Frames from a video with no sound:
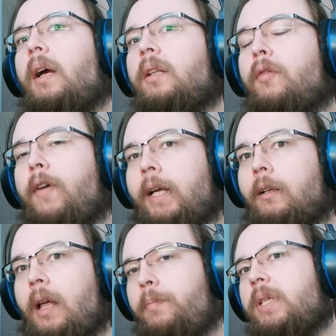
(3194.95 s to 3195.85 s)
And the
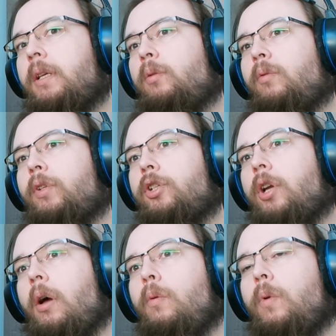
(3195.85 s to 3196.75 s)
final episode of the
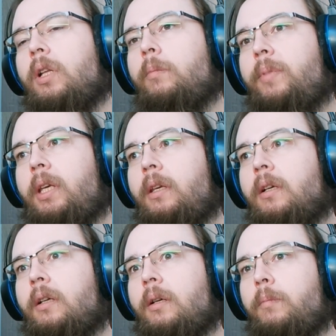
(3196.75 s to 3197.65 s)
show will
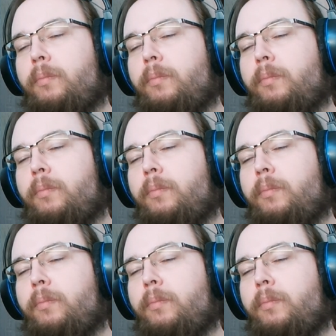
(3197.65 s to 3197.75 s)
be uh,